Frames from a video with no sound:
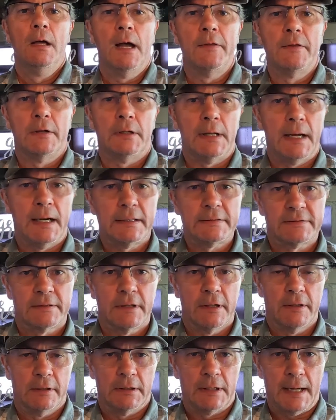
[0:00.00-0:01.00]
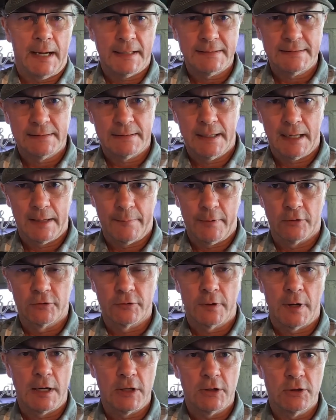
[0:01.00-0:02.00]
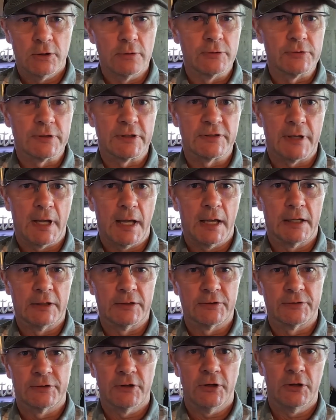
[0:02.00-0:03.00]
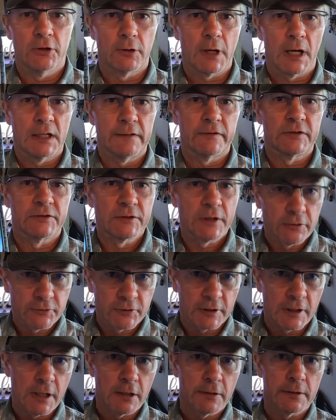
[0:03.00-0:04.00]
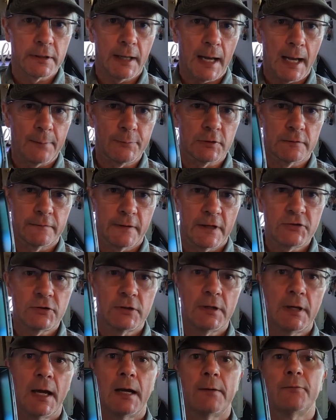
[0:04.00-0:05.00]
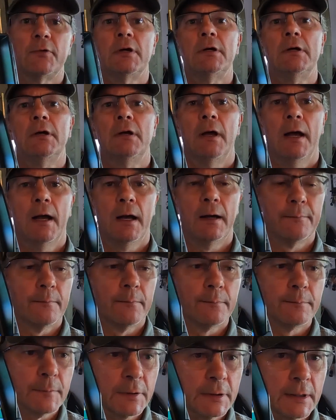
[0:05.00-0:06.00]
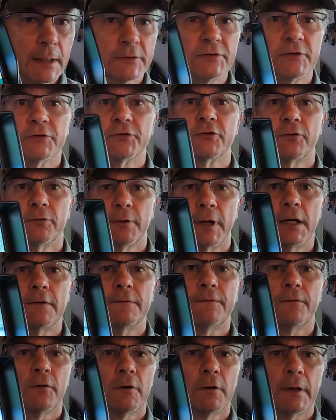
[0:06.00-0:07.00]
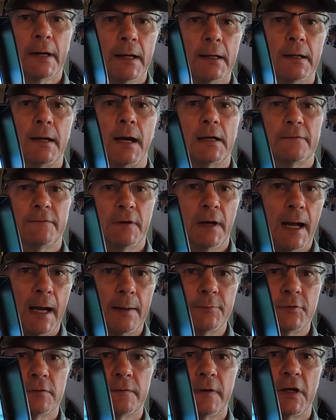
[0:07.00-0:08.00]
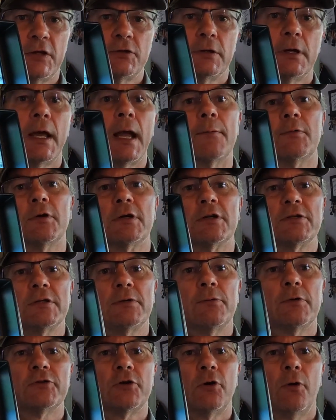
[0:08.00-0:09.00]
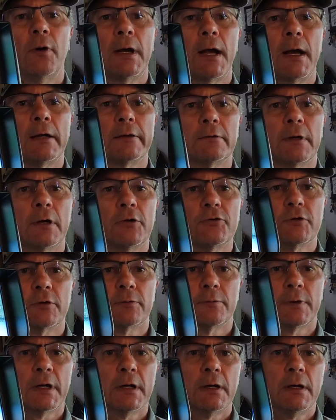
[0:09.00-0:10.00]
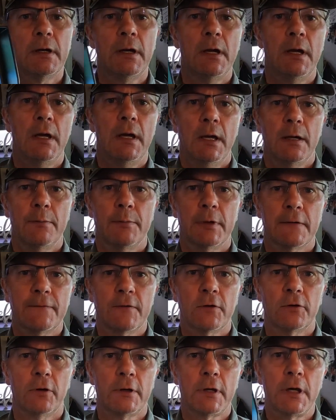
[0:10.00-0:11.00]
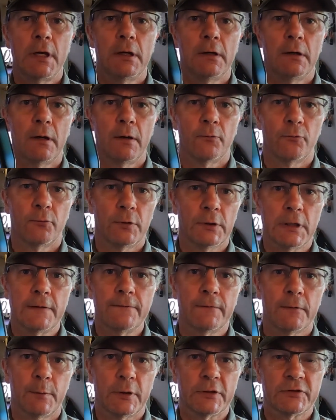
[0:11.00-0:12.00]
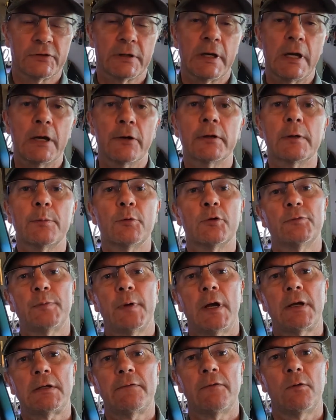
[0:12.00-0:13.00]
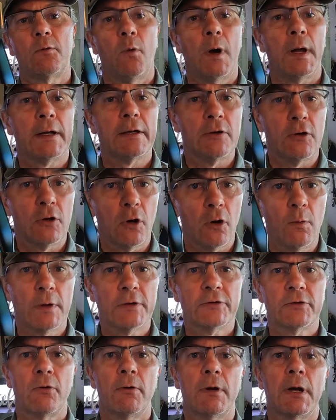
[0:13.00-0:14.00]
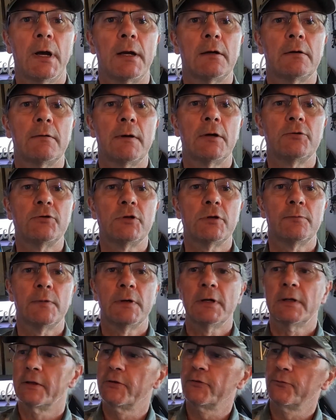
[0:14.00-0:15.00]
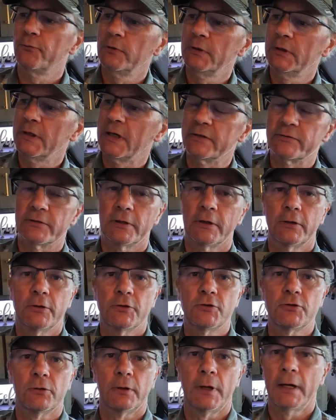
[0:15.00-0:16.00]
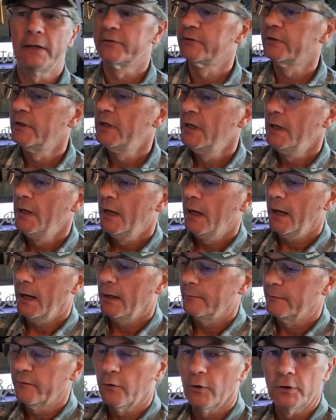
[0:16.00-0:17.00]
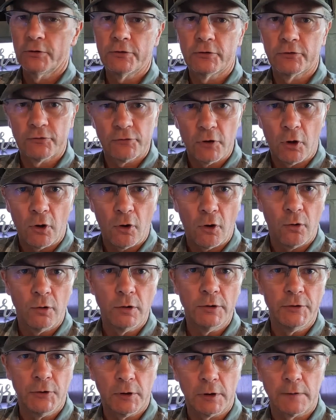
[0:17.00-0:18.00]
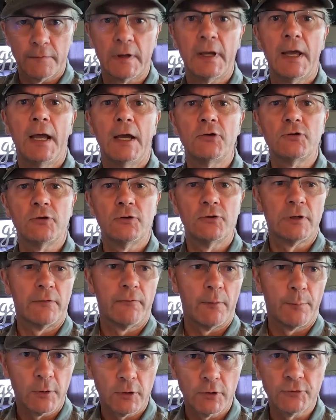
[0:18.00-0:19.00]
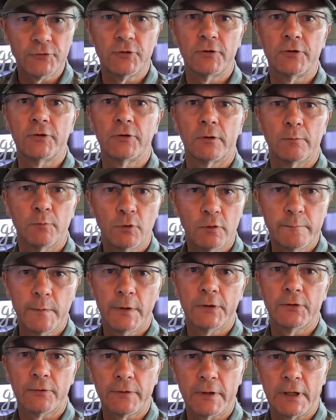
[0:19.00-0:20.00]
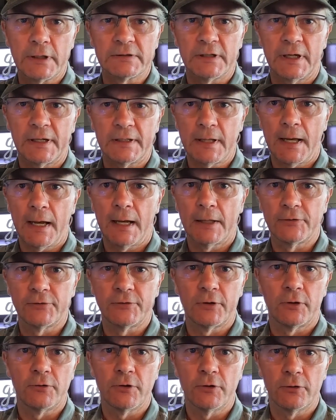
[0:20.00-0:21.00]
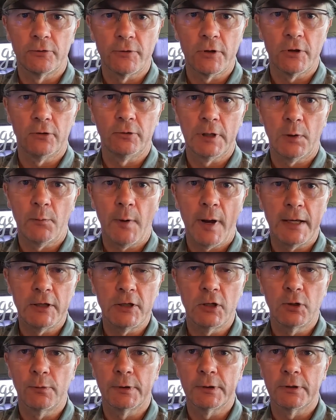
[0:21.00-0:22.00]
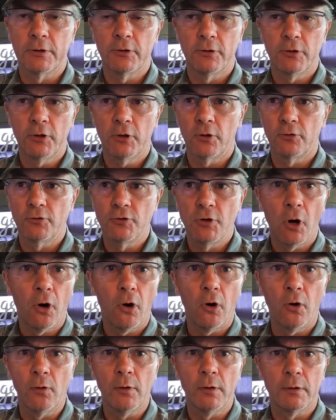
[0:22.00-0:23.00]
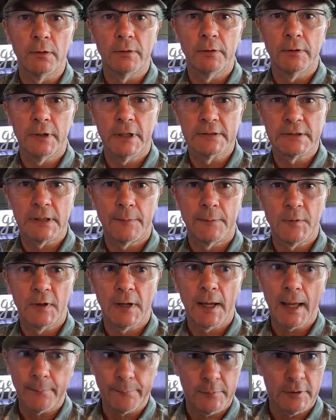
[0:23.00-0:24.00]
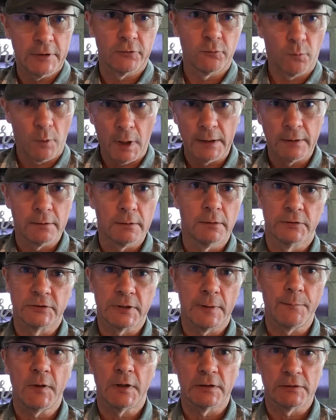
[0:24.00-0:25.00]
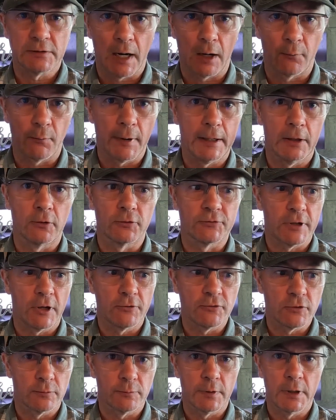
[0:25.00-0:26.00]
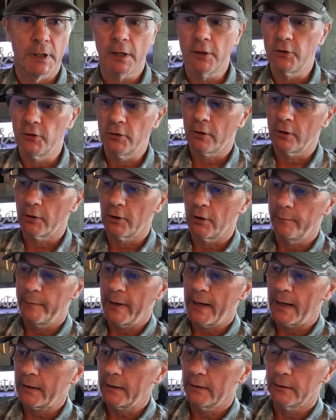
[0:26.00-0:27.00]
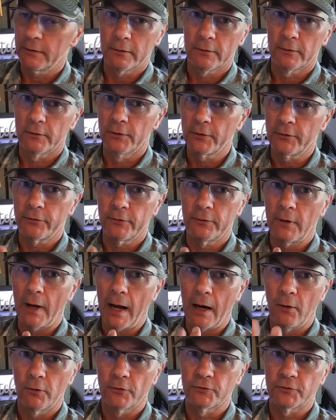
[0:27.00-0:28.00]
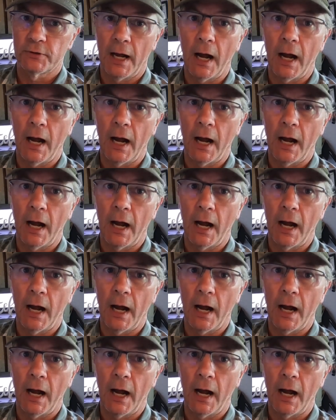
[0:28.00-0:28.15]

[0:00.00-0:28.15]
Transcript: And the last thing about trying to use this as kind of a security observation camera. Yes, it's great for a kind of an observation camera to see what's going on around your rig. But if you're looking really from a security perspective and want to know what's going on around your rig, this really isn't a good choice. Of course, there's no notifications of a person or movement or things like that. So the only way you would know that something happened is one, something's not right outside your rig, and you could go back and look through hours and